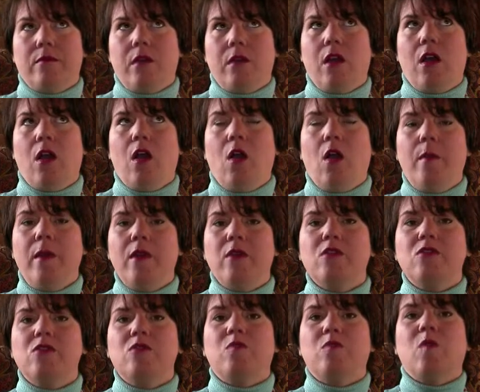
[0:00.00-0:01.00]

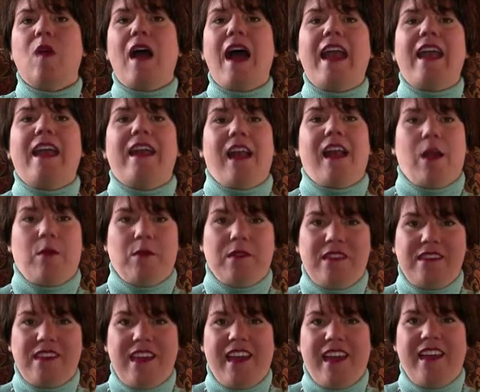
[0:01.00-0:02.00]
homeowners riot, I would
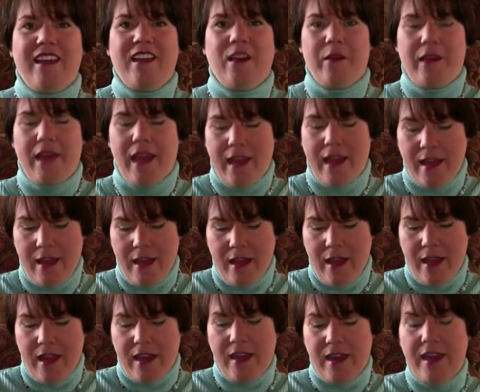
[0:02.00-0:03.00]
say, okay,
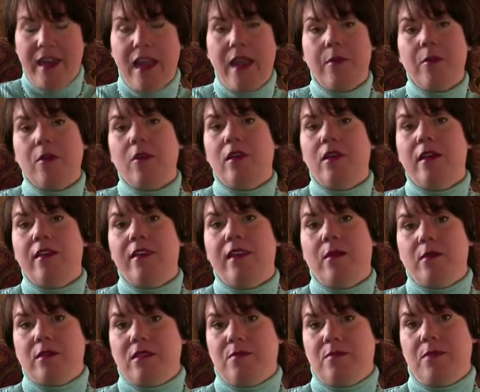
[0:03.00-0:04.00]
in a neighborhood
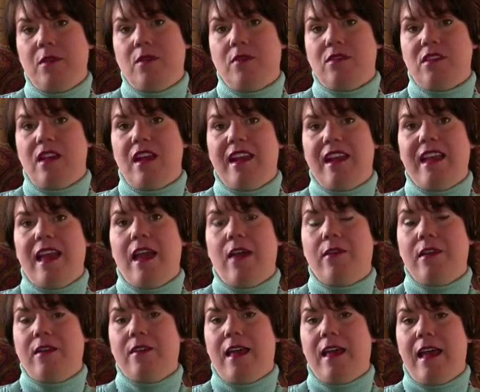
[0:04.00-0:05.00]
that was built on a
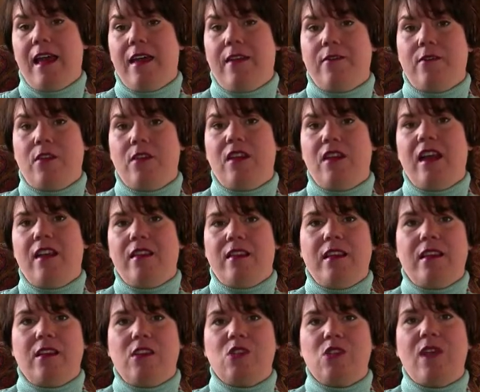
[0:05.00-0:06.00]
county line. You got
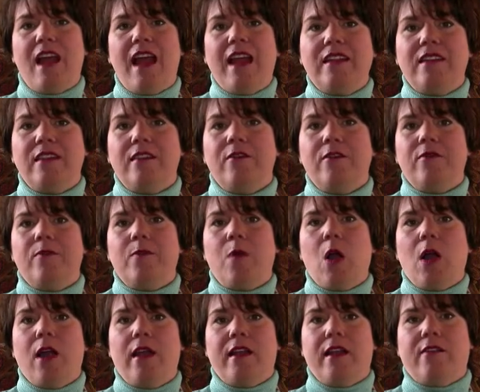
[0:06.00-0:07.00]
the attractive
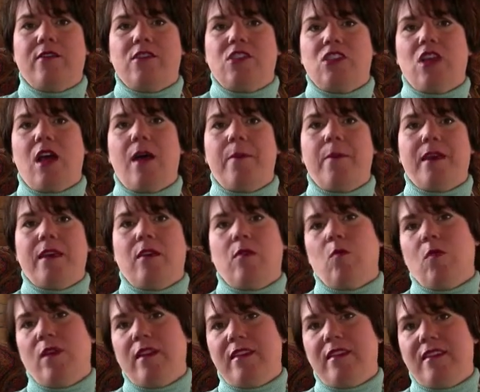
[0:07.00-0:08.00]
part of shopping
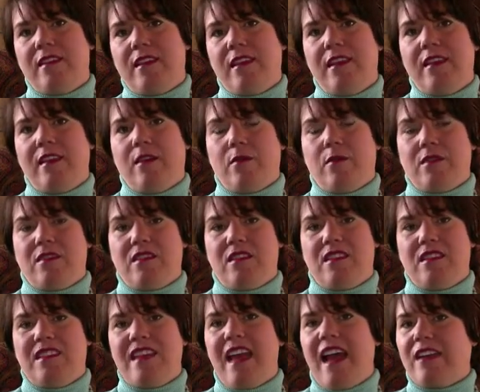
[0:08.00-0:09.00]
in one city that was
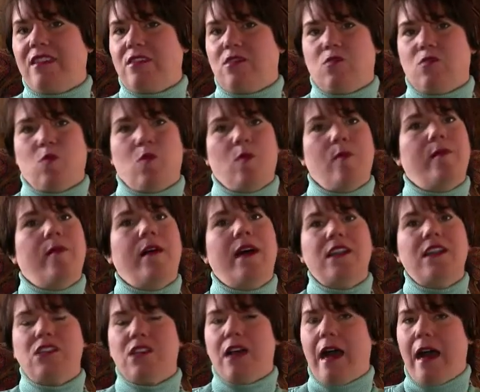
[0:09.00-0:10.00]
the taxes were
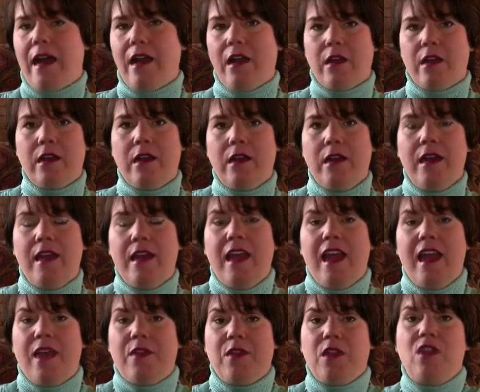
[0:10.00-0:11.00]
much higher.
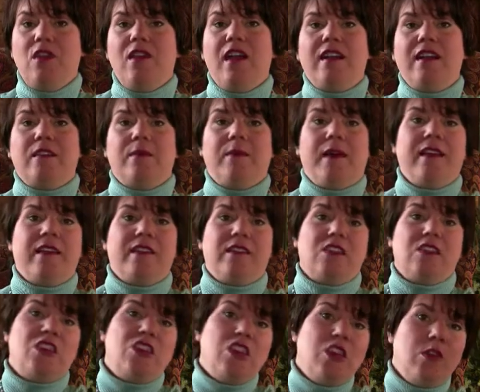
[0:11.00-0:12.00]
And then you got to buy
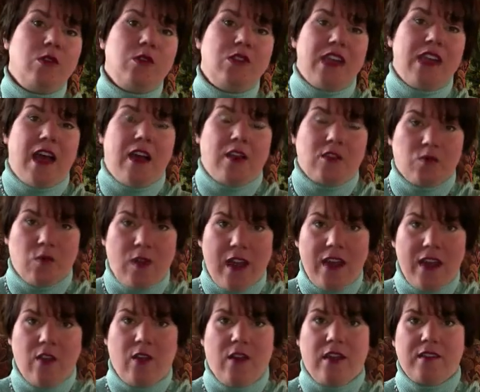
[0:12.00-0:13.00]
this huge house
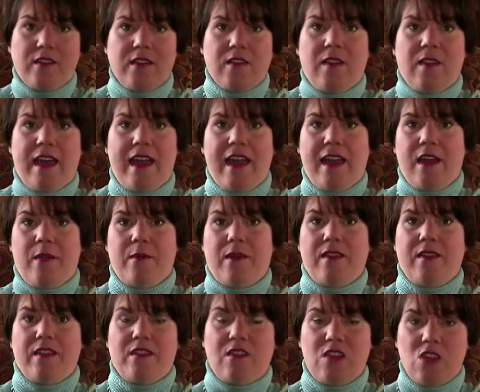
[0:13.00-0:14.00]
right across the line. I
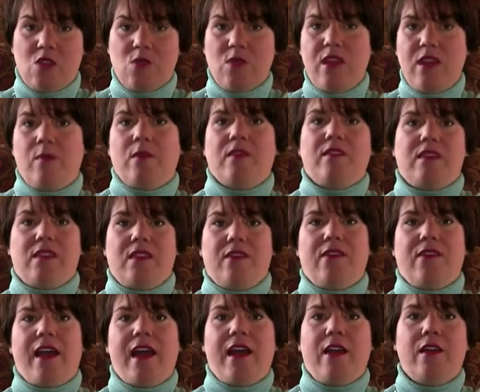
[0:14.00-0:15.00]
mean, the street was the
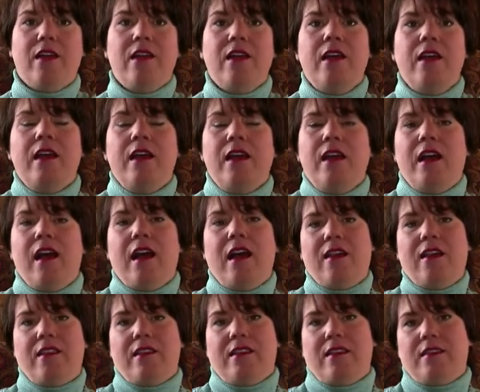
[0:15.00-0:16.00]
divider
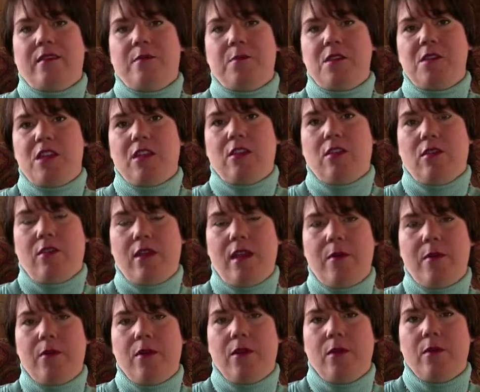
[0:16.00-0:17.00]
that this particular
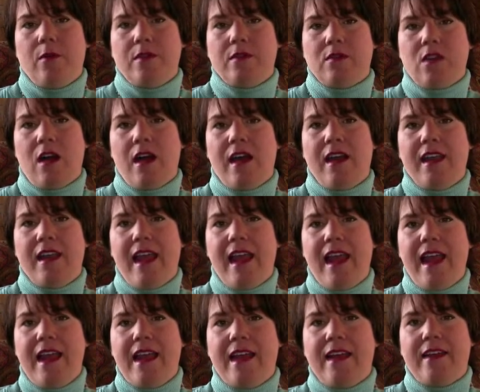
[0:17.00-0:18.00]
neighborhood was on,
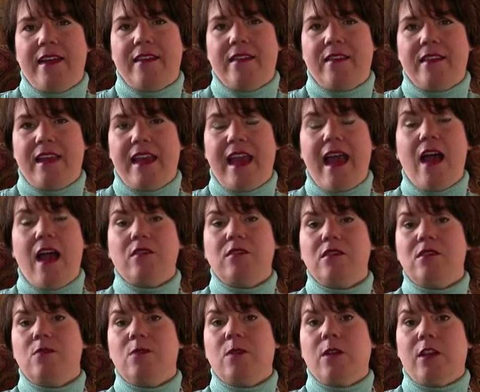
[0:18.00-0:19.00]
and the
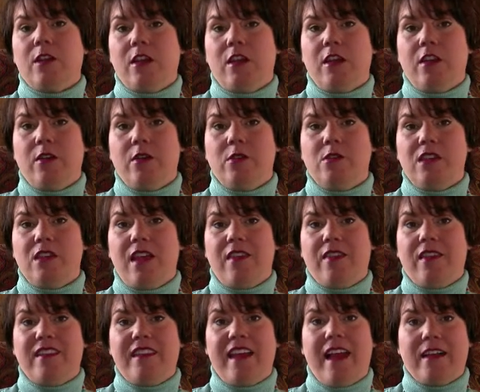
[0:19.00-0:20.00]
houses were huge
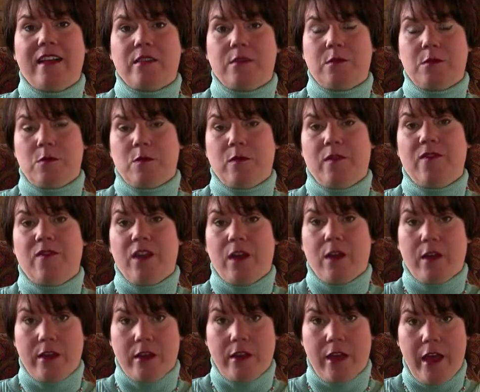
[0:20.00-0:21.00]
and the taxes were
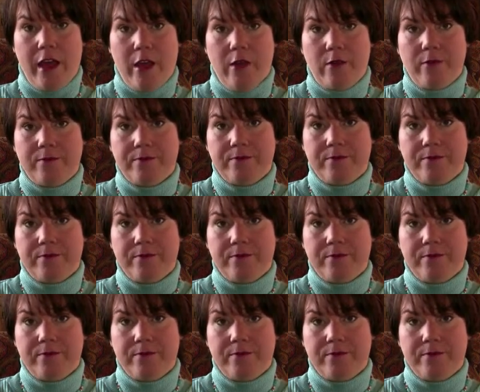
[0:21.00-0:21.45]
very low.